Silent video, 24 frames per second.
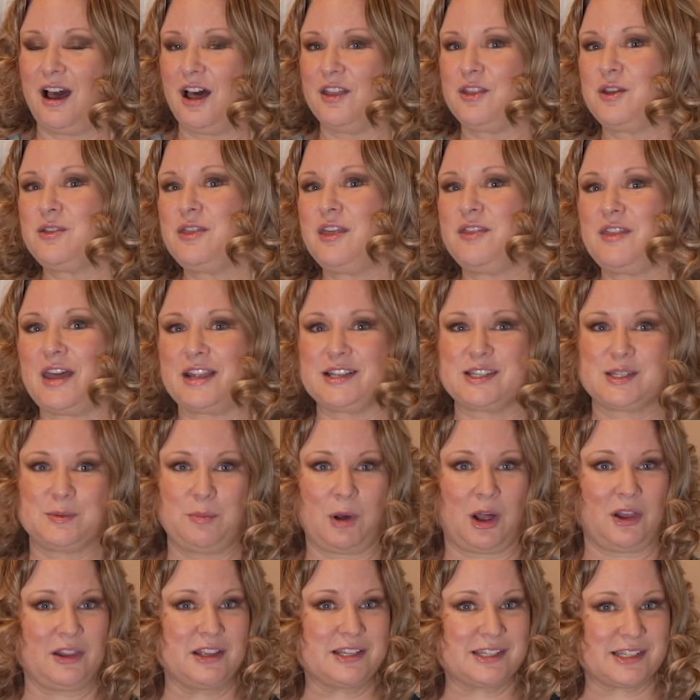Other than that
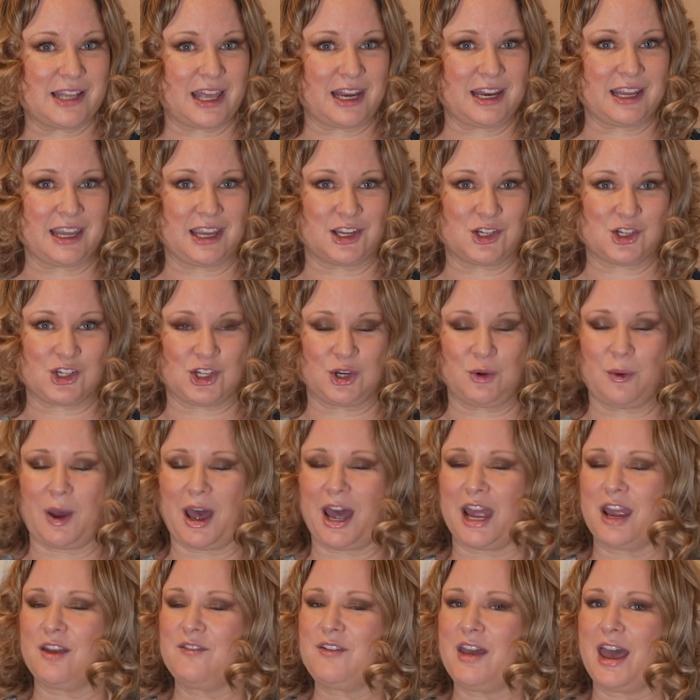small aesthetic issue,
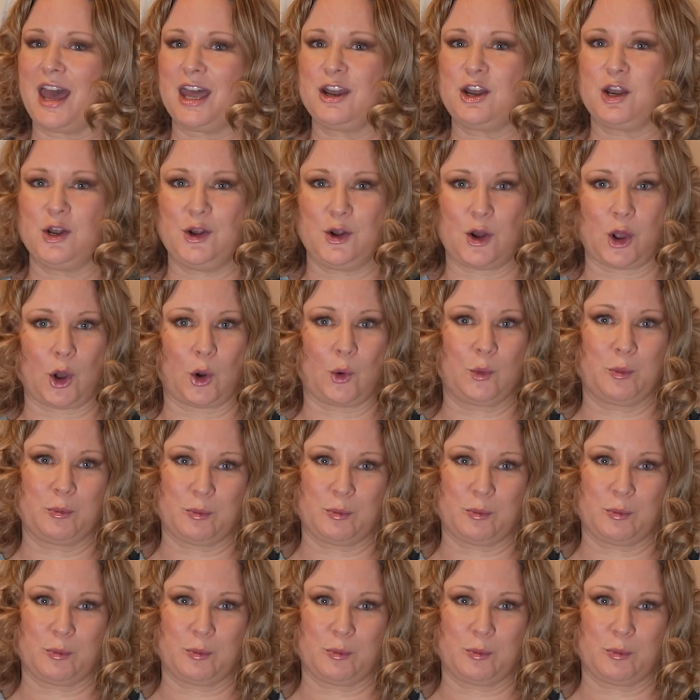I have had no